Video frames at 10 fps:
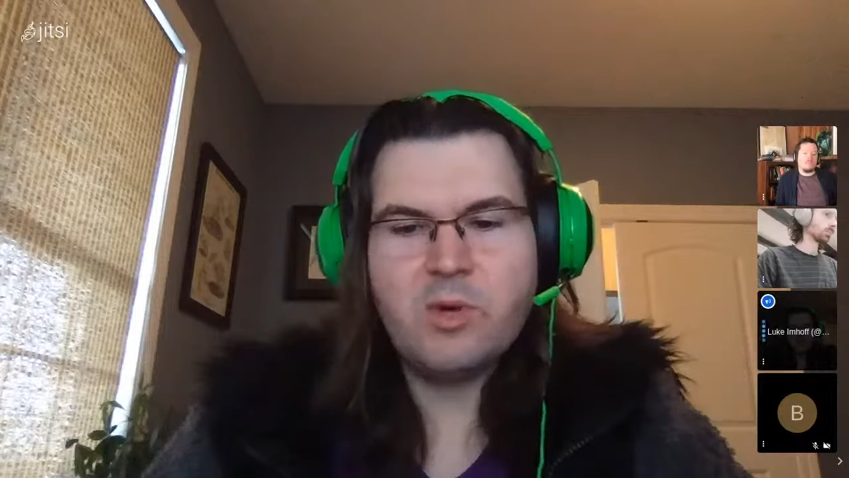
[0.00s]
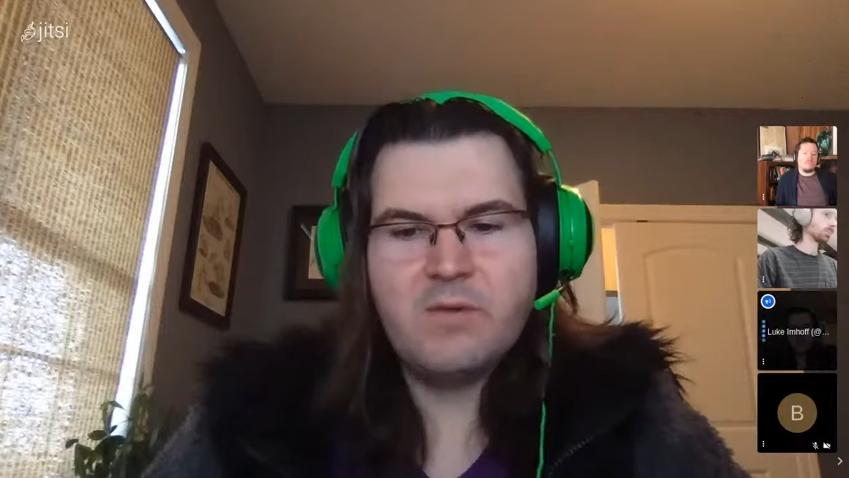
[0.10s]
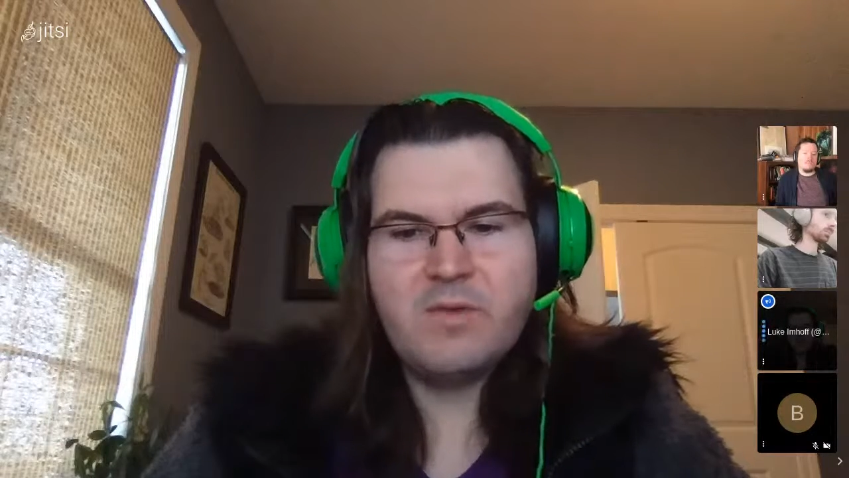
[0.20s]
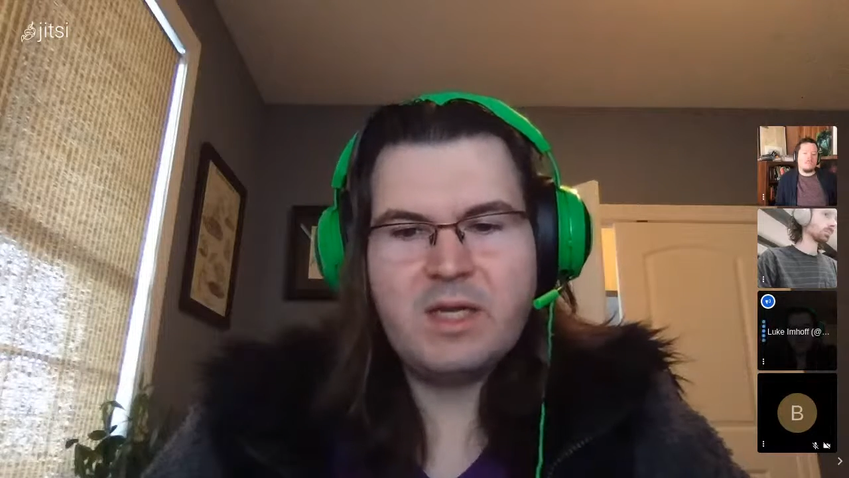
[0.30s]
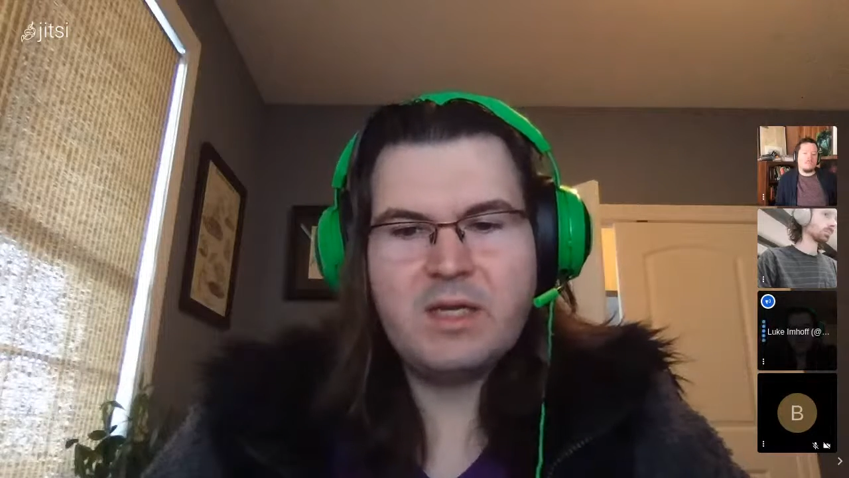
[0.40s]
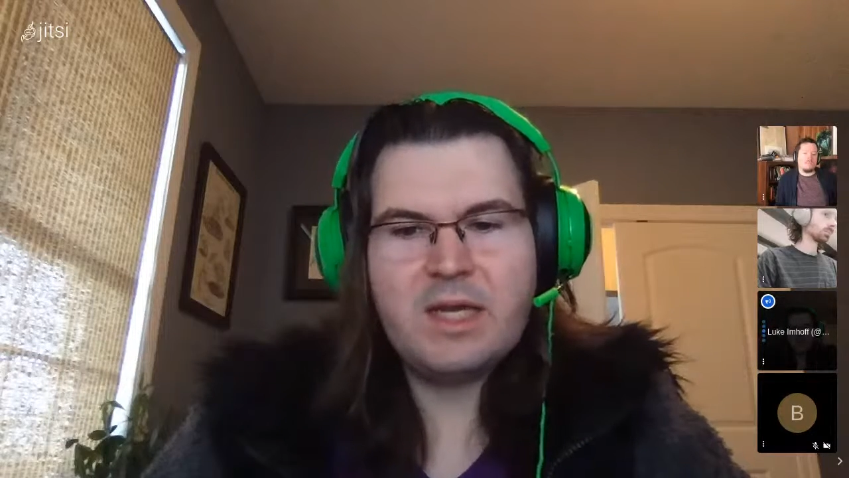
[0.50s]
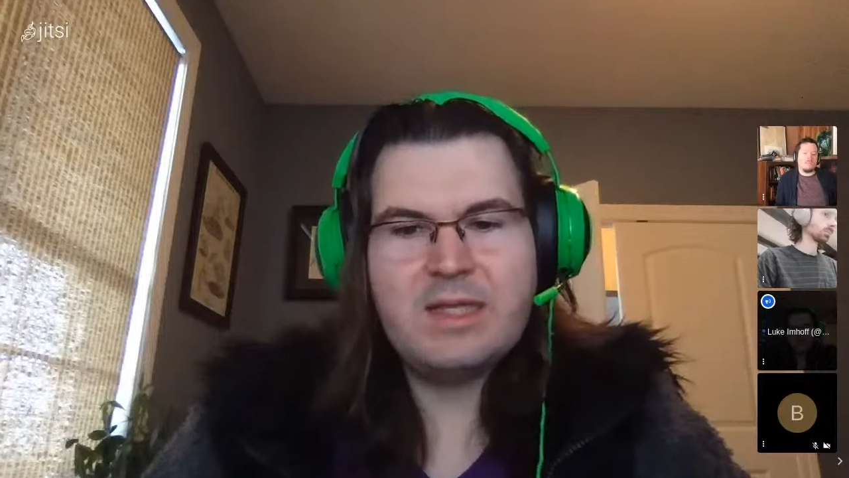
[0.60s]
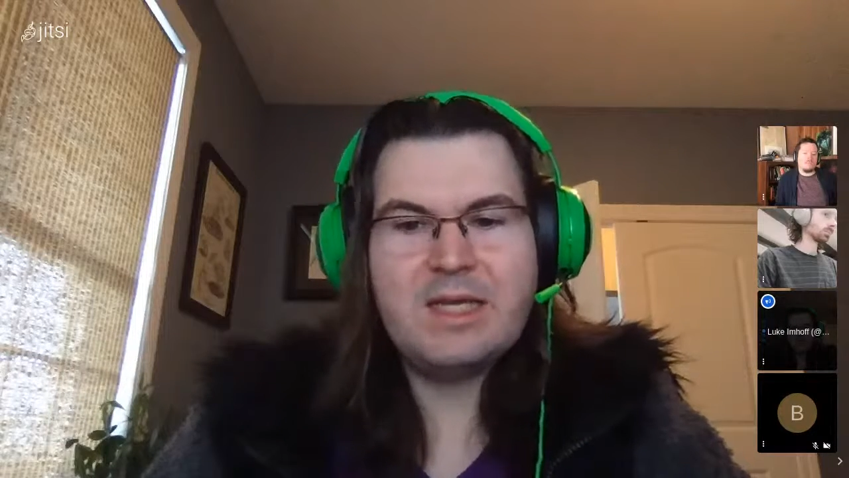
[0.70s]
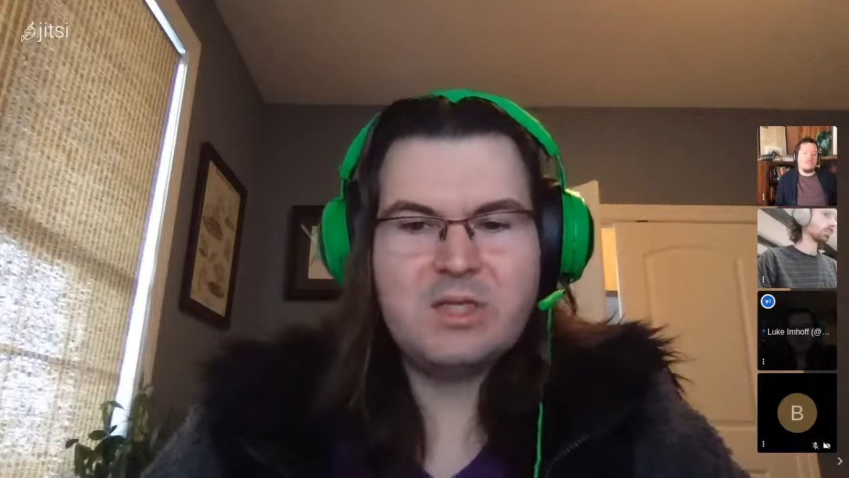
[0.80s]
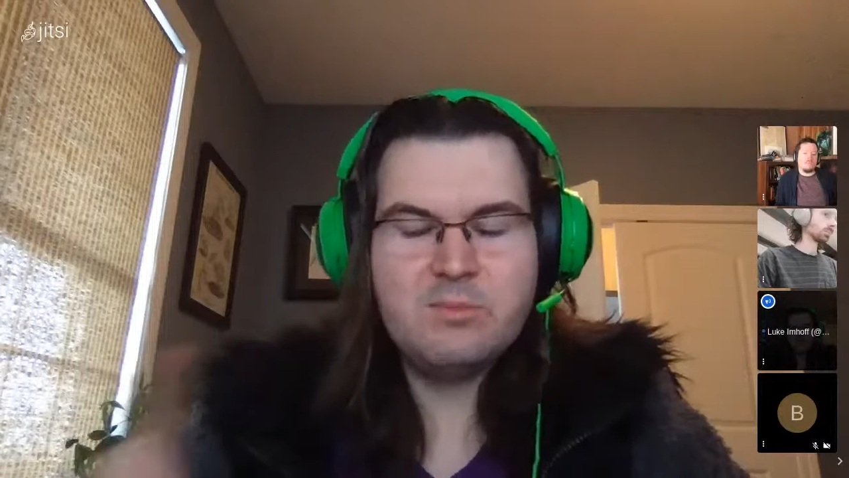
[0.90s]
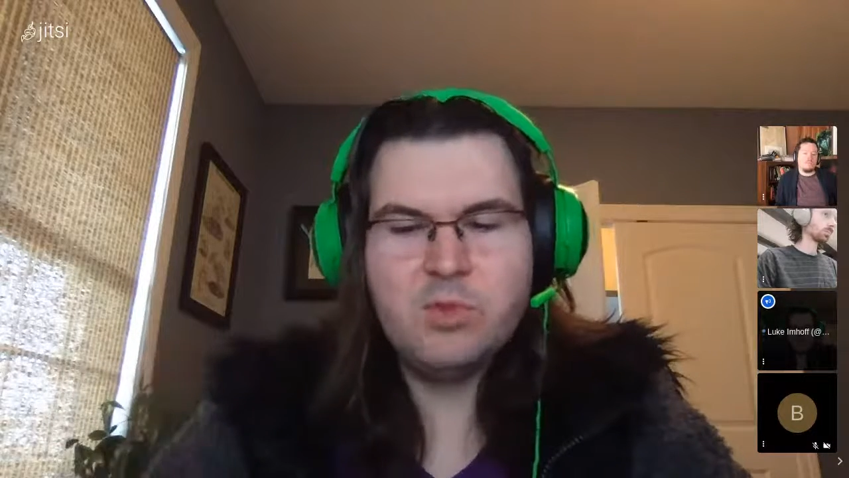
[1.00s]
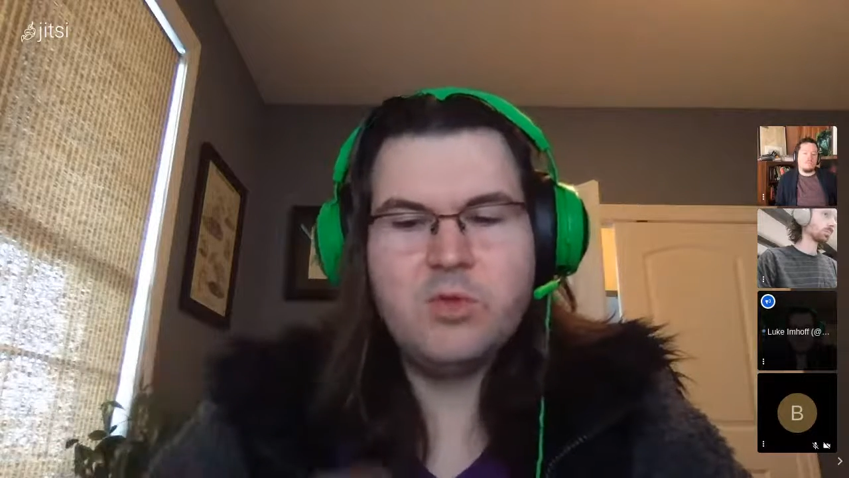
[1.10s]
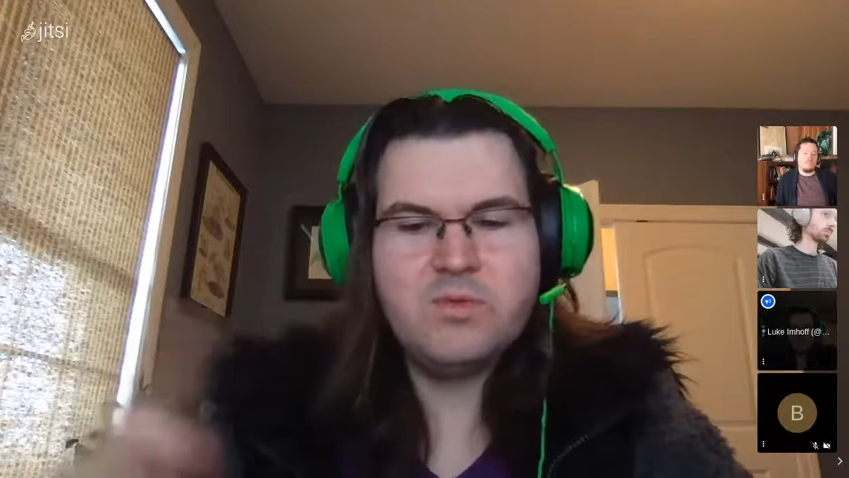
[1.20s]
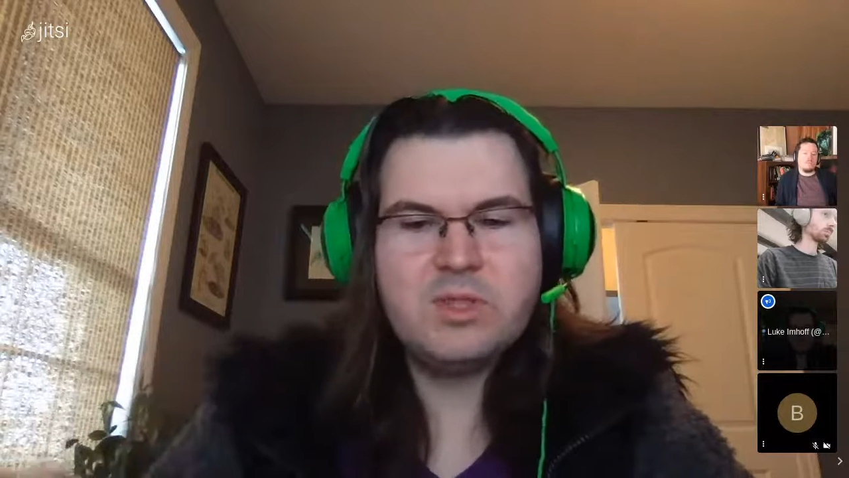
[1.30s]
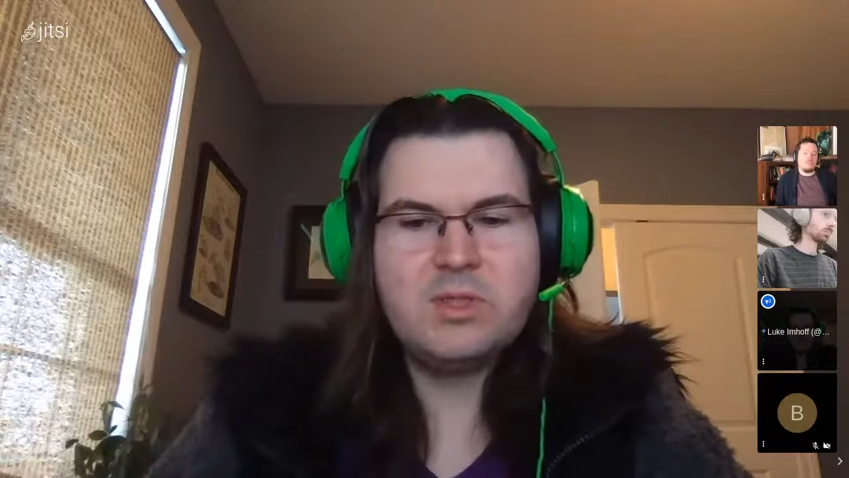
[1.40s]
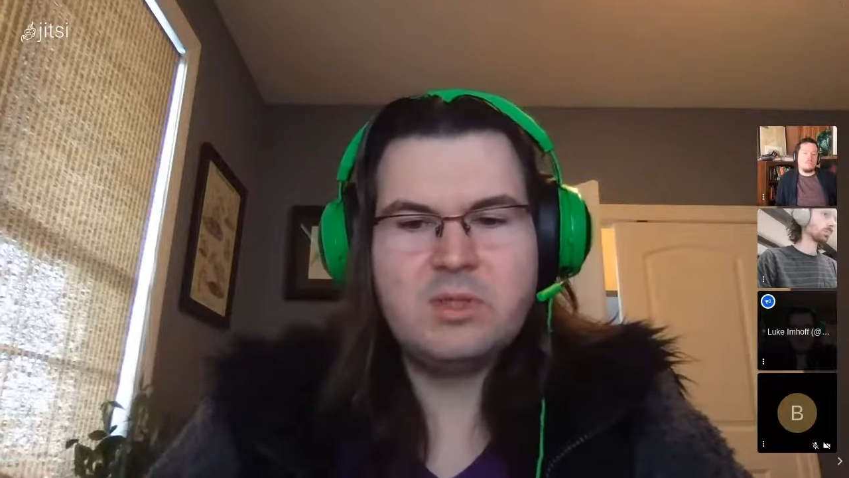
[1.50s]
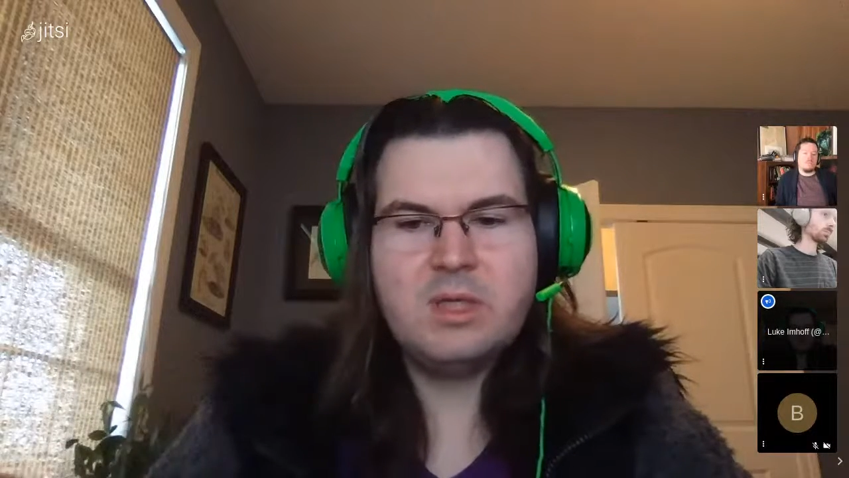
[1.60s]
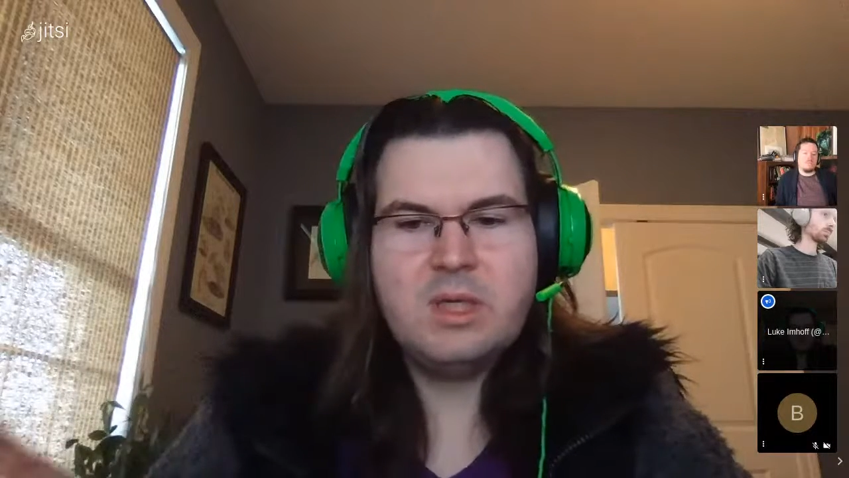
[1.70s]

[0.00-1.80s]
RawVec and they actually moved to